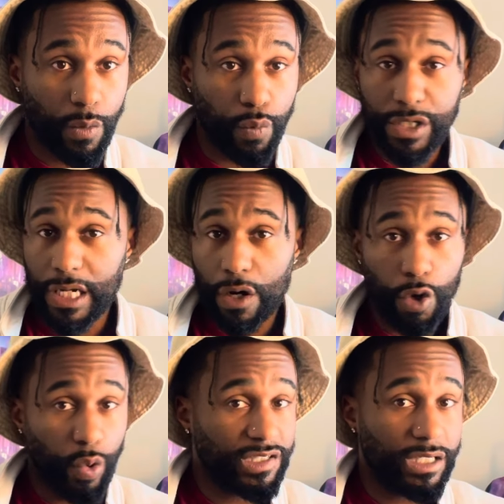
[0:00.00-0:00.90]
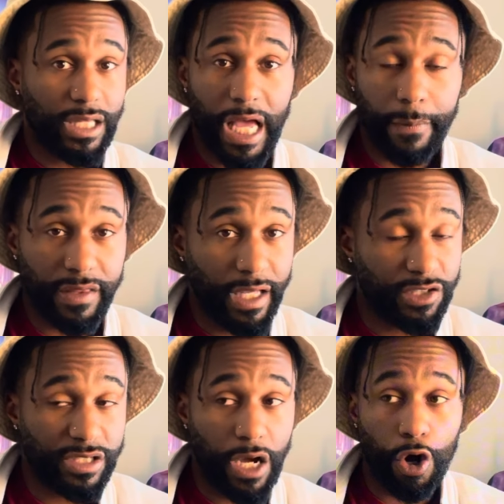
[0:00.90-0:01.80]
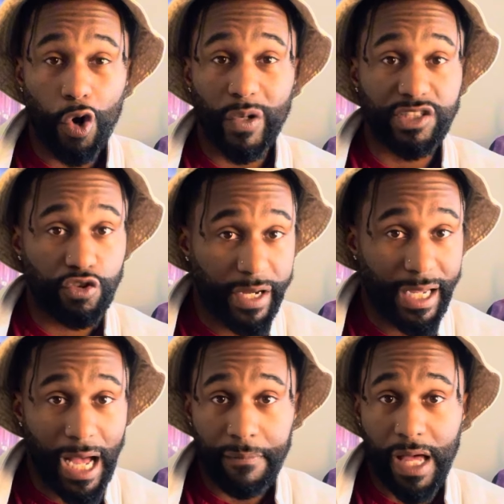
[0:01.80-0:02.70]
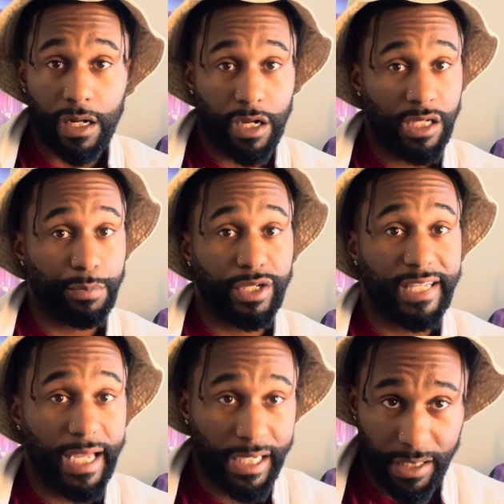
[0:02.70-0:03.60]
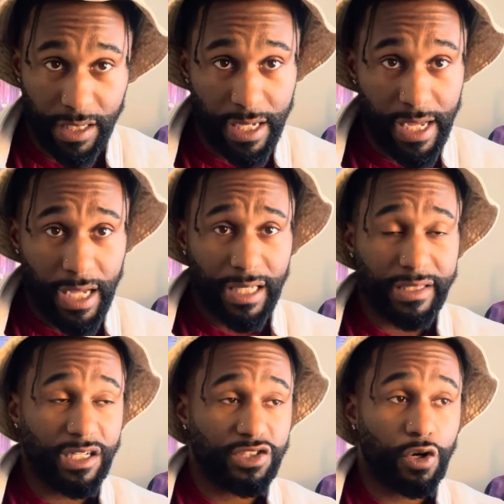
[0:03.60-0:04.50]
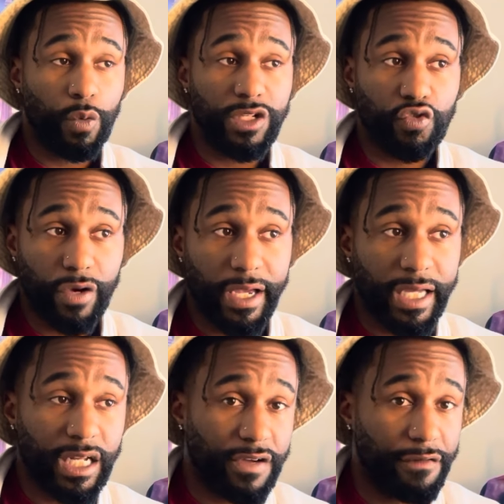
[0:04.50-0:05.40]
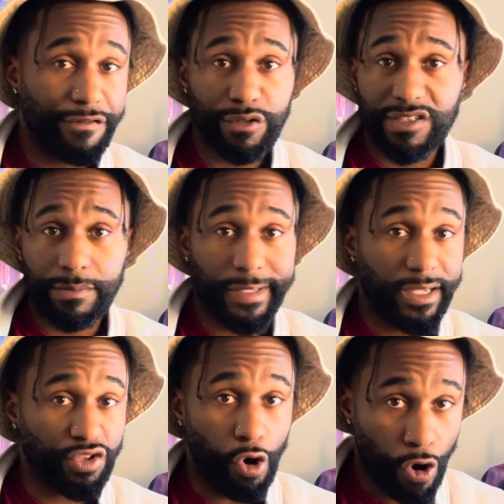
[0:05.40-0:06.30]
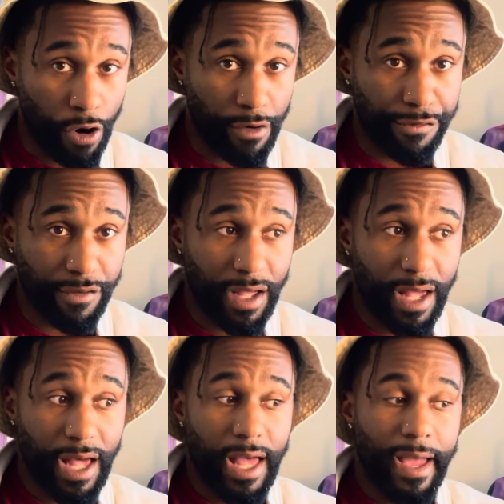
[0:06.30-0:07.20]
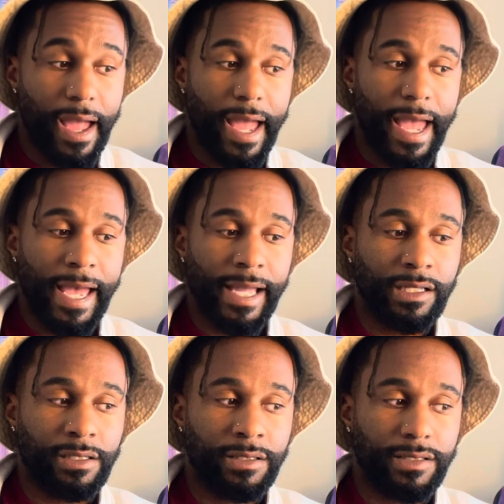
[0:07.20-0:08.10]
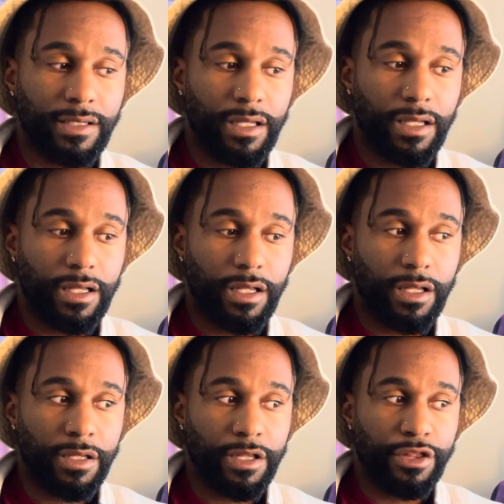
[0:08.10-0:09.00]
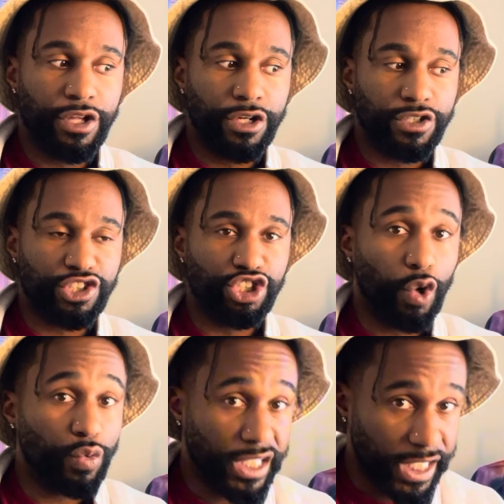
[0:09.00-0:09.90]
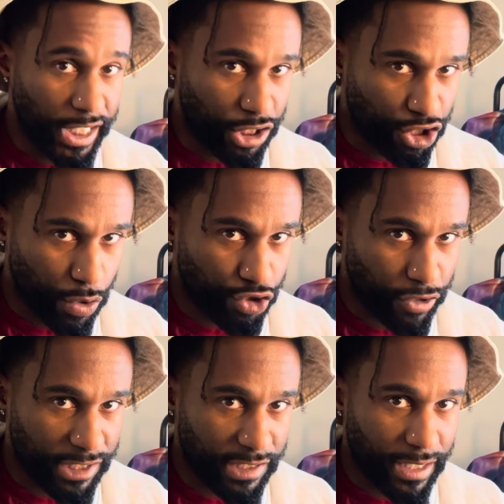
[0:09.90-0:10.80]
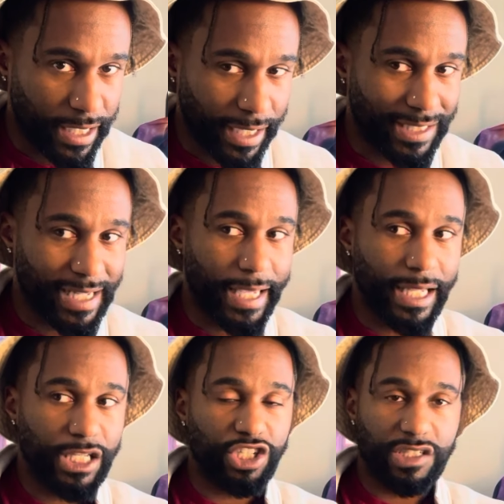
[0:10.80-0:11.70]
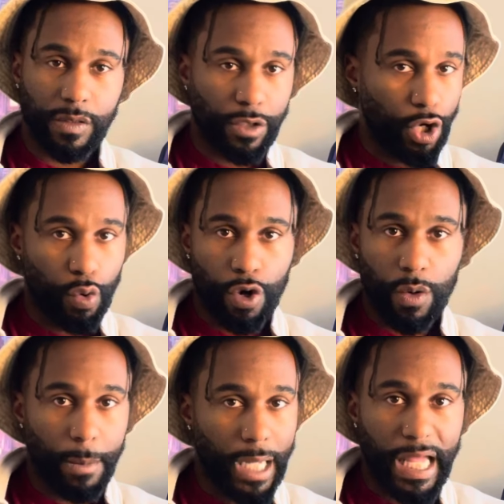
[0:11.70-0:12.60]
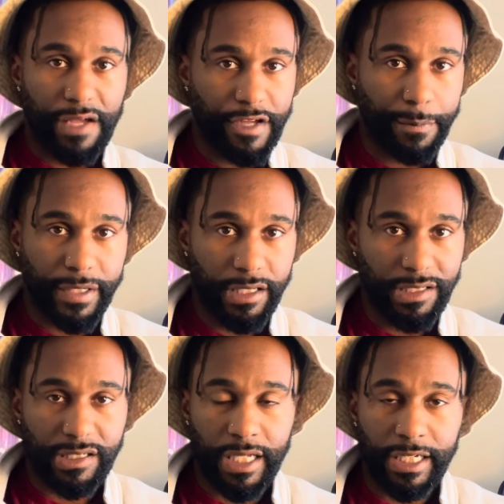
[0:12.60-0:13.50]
We're not always in alignment. Things are not always great. I'm not going to pretend that things are always great. And if I feel something is off and there's no need to address it because I can just go on with my life at peace and